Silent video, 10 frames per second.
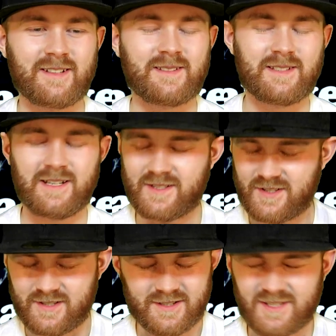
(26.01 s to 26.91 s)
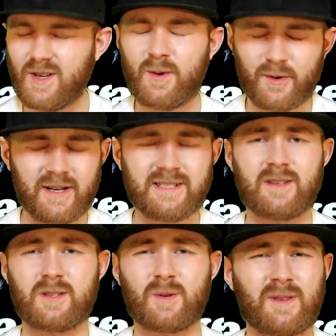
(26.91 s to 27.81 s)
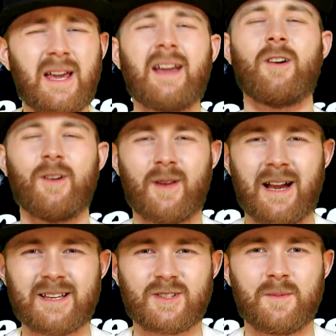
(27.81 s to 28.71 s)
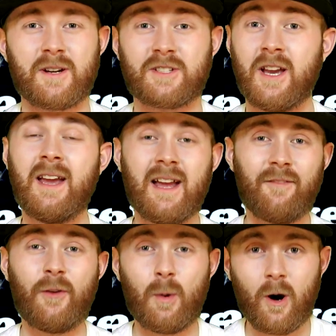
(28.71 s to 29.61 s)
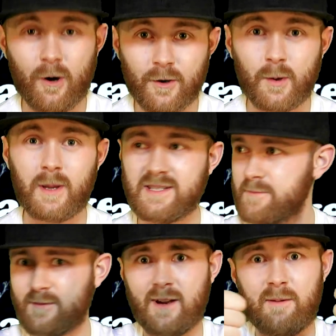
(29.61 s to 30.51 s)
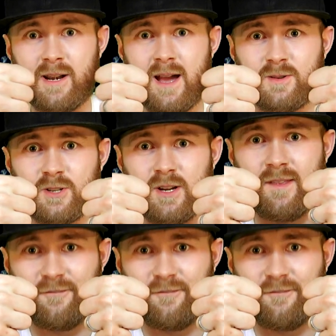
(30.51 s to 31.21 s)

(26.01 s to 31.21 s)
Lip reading: It's so crazy. So thank all you guys so much. And if you are new, hit subscribe right now and join the